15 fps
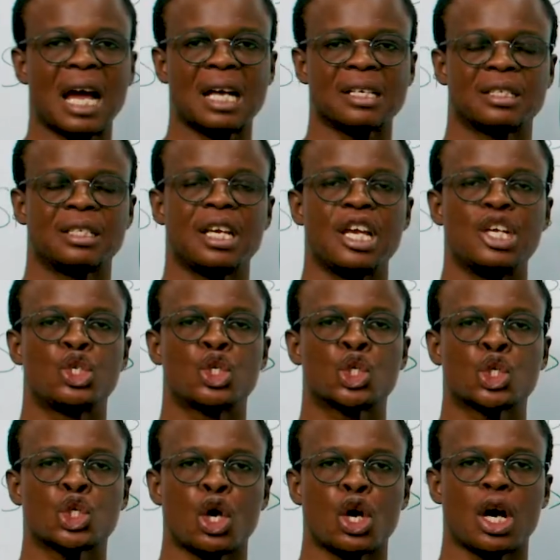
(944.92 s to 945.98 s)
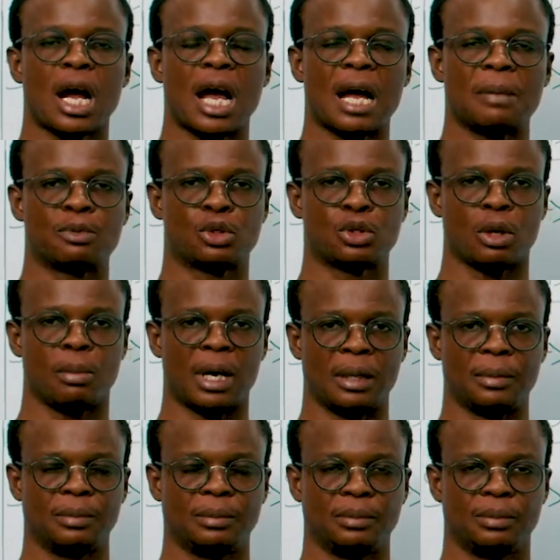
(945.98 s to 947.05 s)
as a shock absorber.
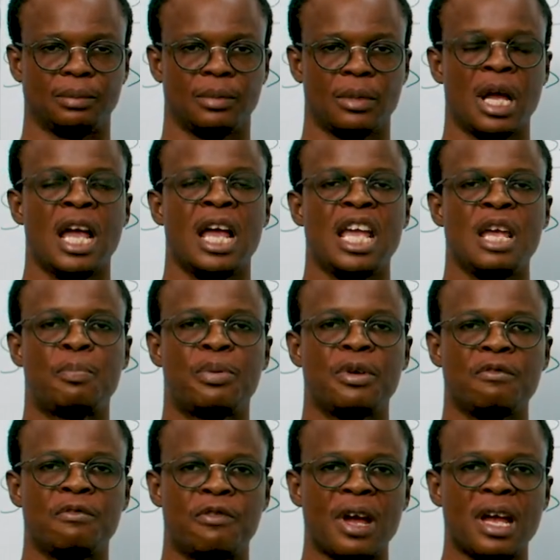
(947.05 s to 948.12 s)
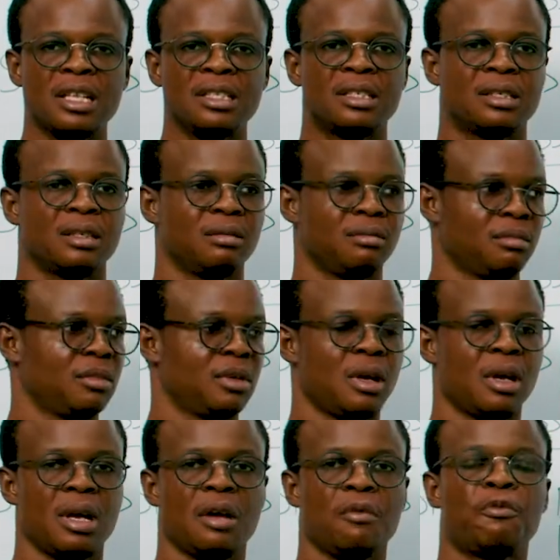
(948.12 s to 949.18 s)
It prevents
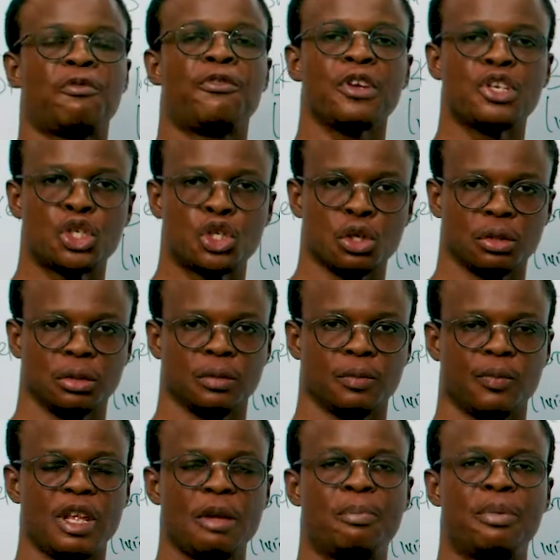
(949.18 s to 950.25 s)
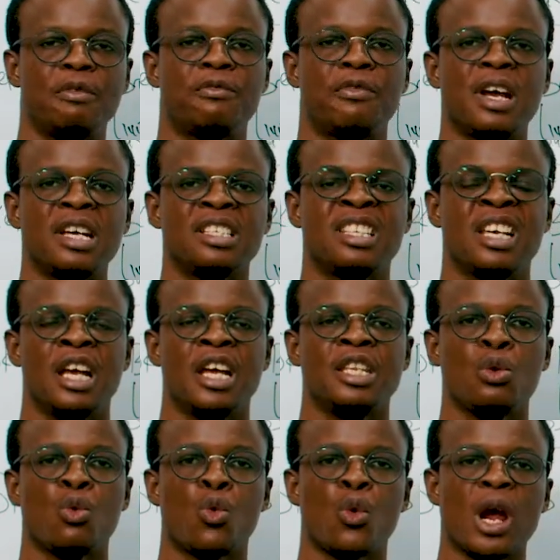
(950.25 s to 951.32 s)
friction. It prevents
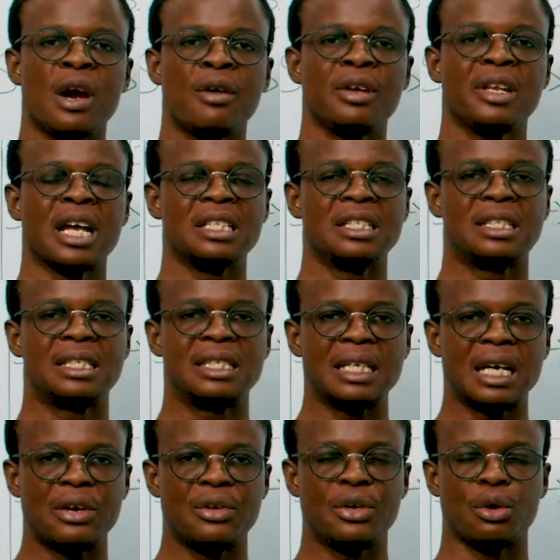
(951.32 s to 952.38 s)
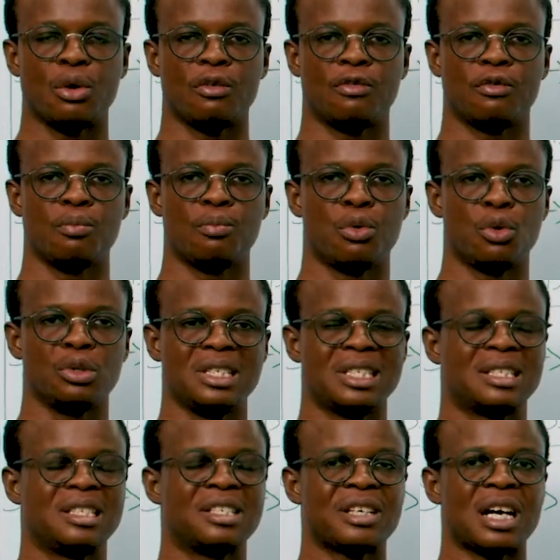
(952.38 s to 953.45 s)
the wearing and tearing of bone.
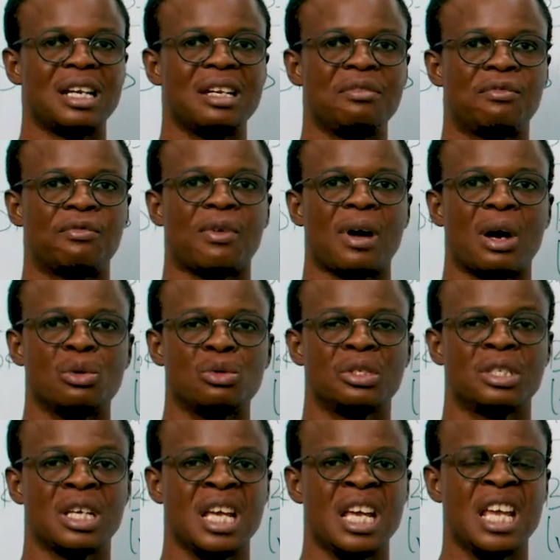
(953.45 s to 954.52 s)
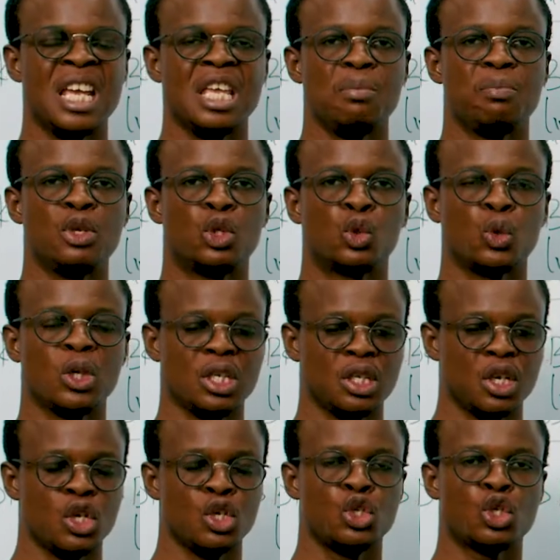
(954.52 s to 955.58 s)
It's literally found in between
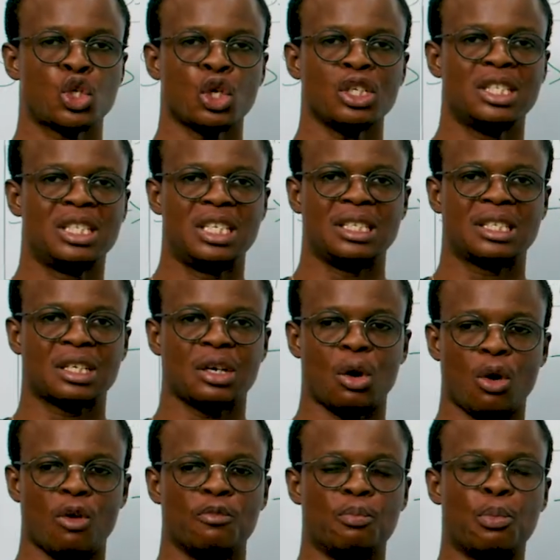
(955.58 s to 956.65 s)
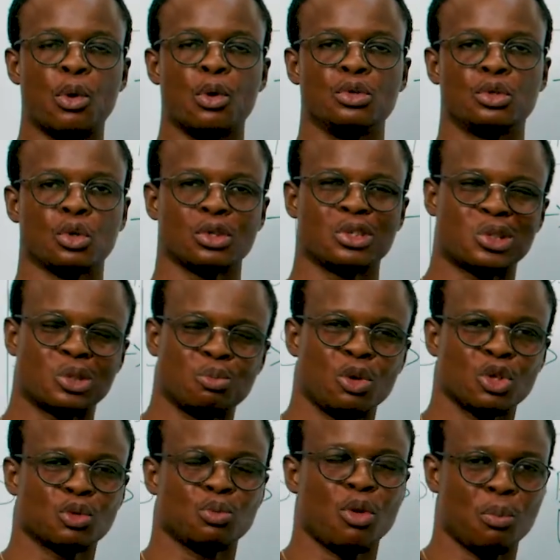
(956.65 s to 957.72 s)
short disc of bones or
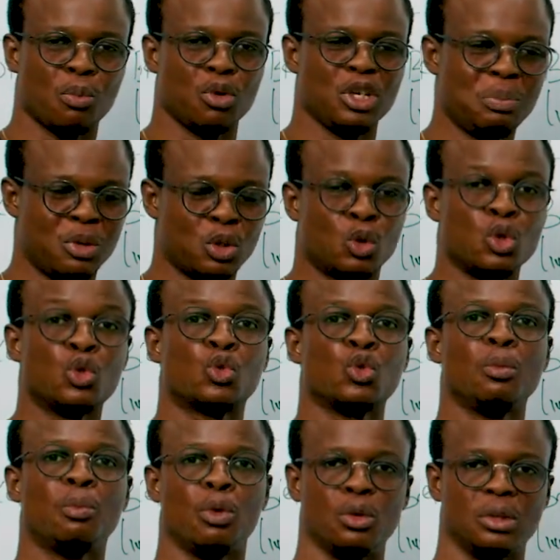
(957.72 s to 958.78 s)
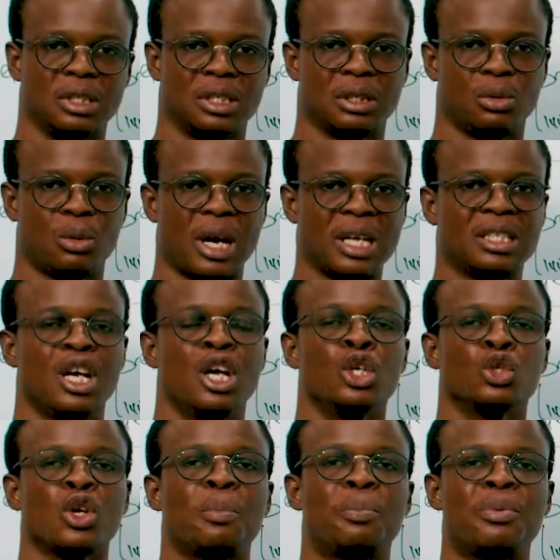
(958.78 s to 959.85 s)
small bone, in between two bones, right? So it